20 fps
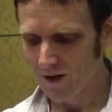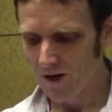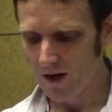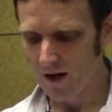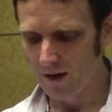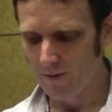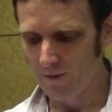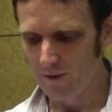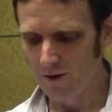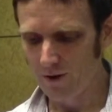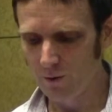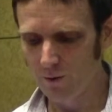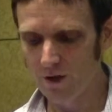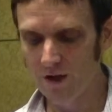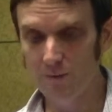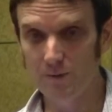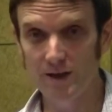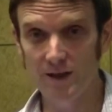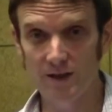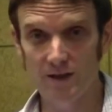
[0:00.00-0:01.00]
The
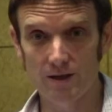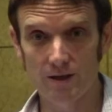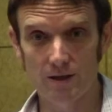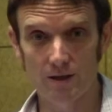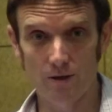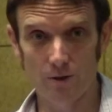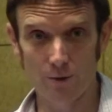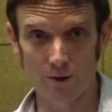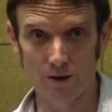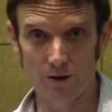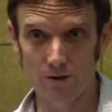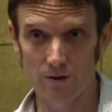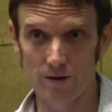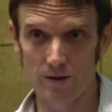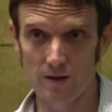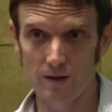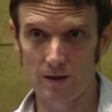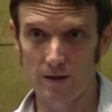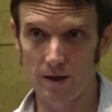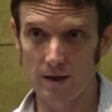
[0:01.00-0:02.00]
Wikimedia
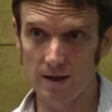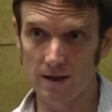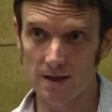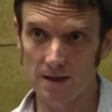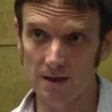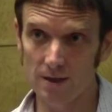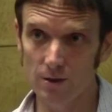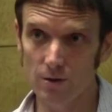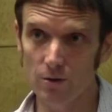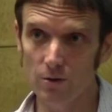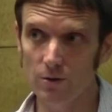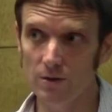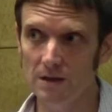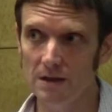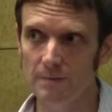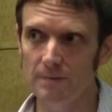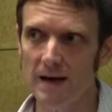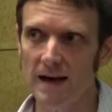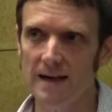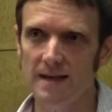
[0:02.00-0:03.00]
lawyers
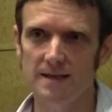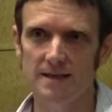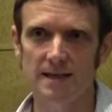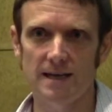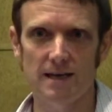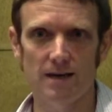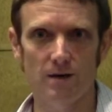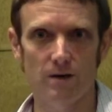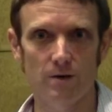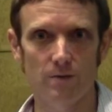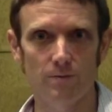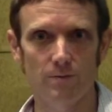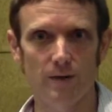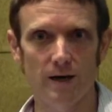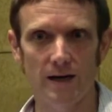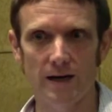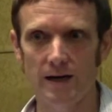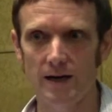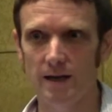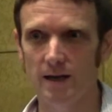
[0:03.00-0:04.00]
slowly backed down
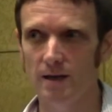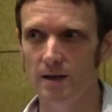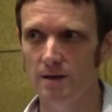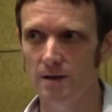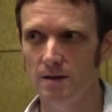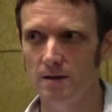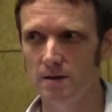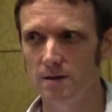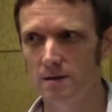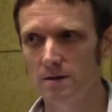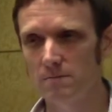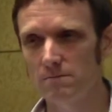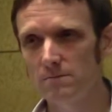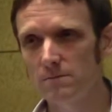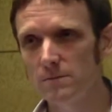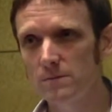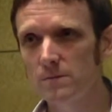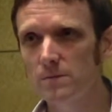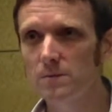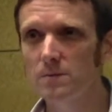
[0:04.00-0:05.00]
by
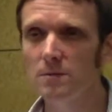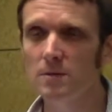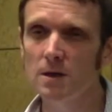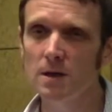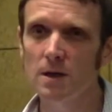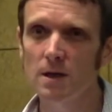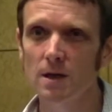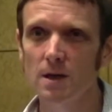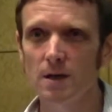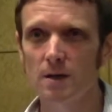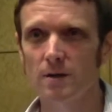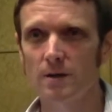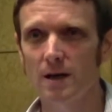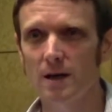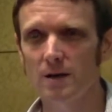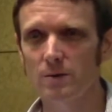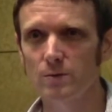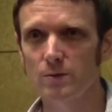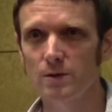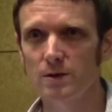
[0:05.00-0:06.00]

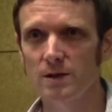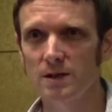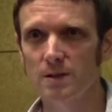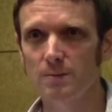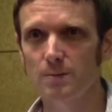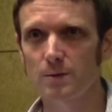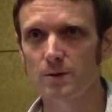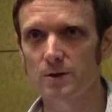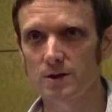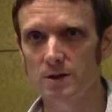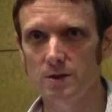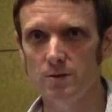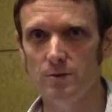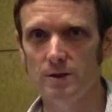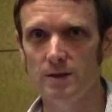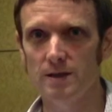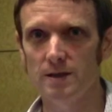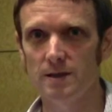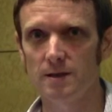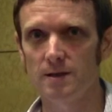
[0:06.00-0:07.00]
not really
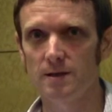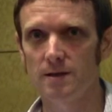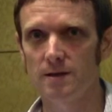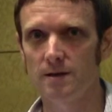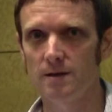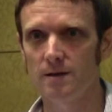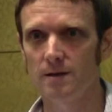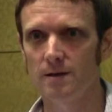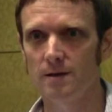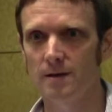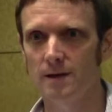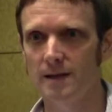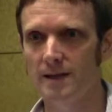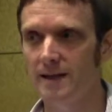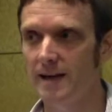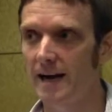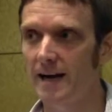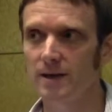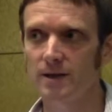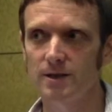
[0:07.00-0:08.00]
pursuing
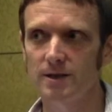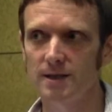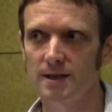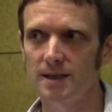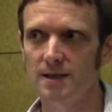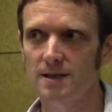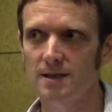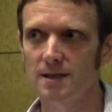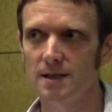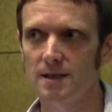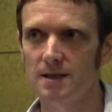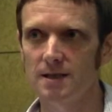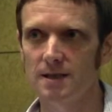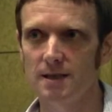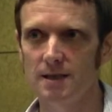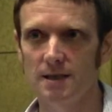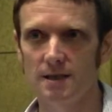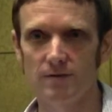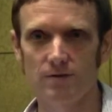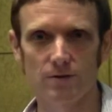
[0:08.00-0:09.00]
any action against us.
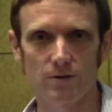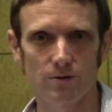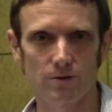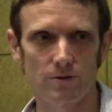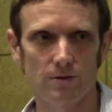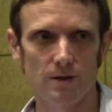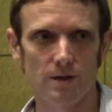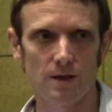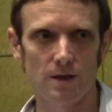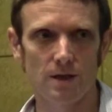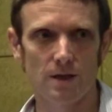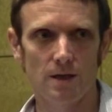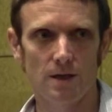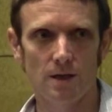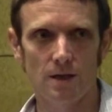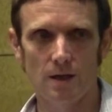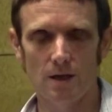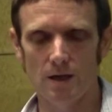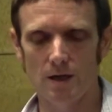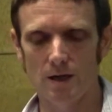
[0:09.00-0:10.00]
They never
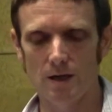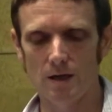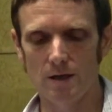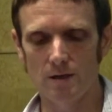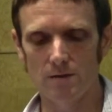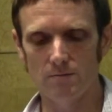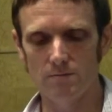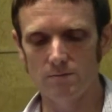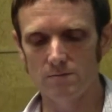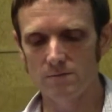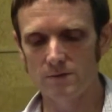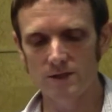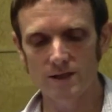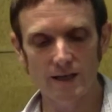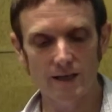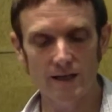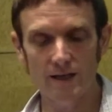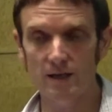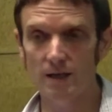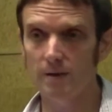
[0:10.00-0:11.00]

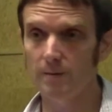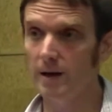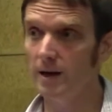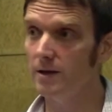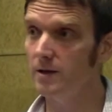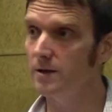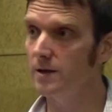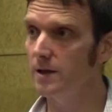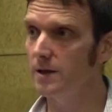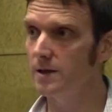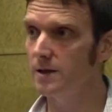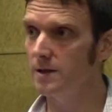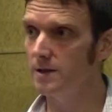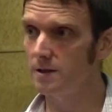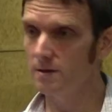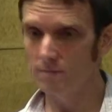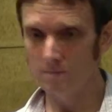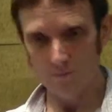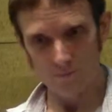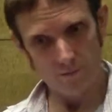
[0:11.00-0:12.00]
said anything about it, they
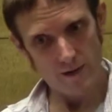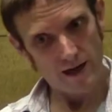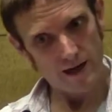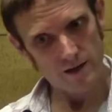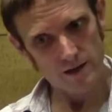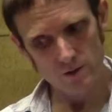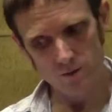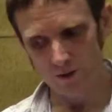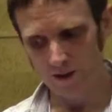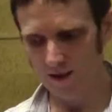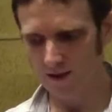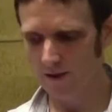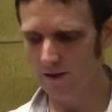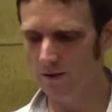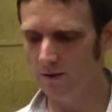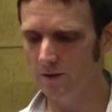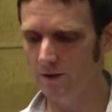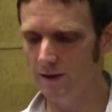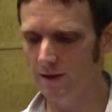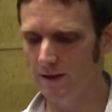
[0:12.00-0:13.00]
just backed away
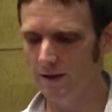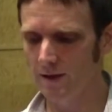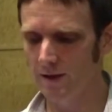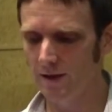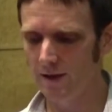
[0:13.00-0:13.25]
slowly.